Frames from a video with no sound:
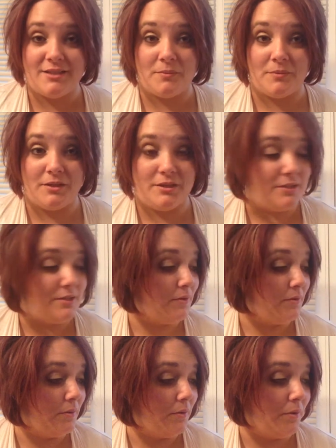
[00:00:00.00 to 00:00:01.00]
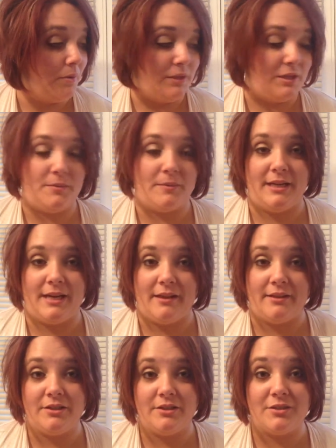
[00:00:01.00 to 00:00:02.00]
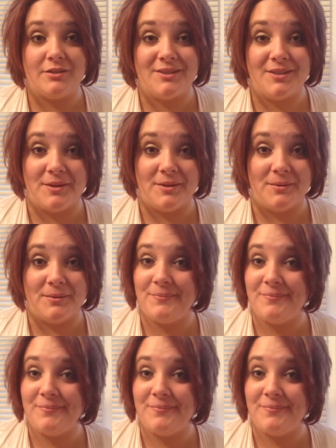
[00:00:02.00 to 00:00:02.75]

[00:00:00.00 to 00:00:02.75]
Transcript: was only $20. So